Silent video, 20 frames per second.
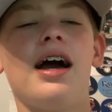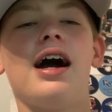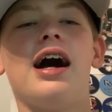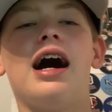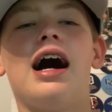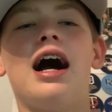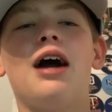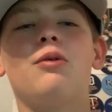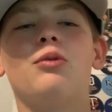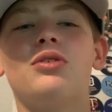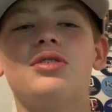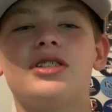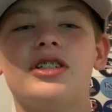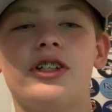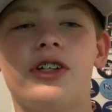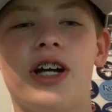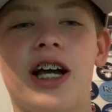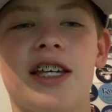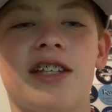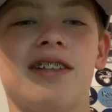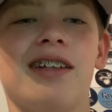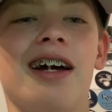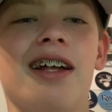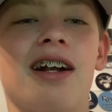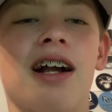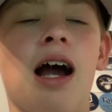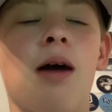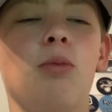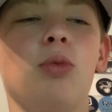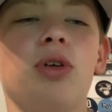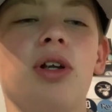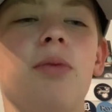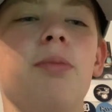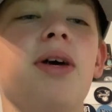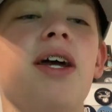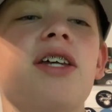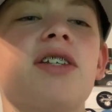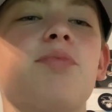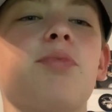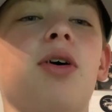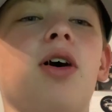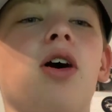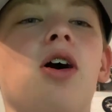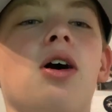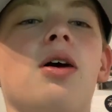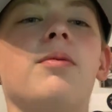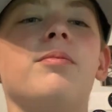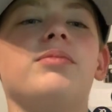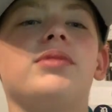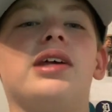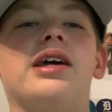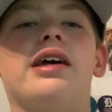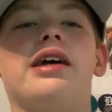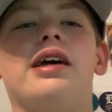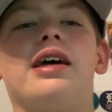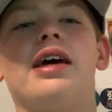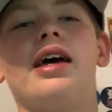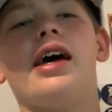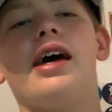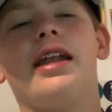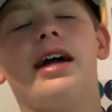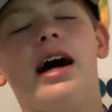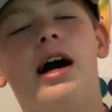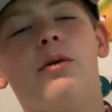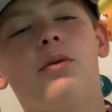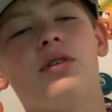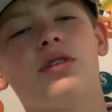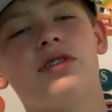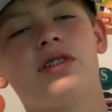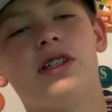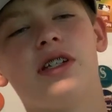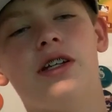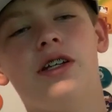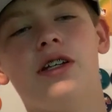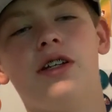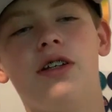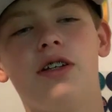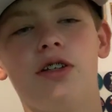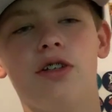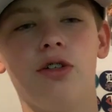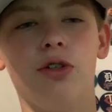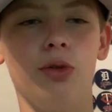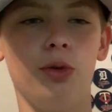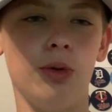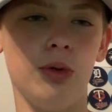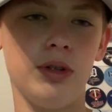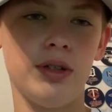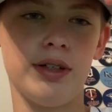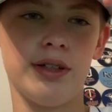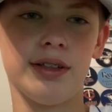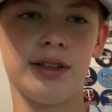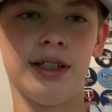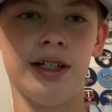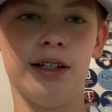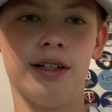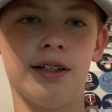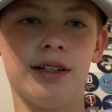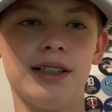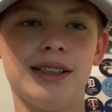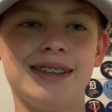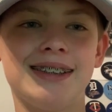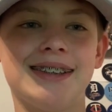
I will see you guys later. I'm Woody Baseball, and I will see you later.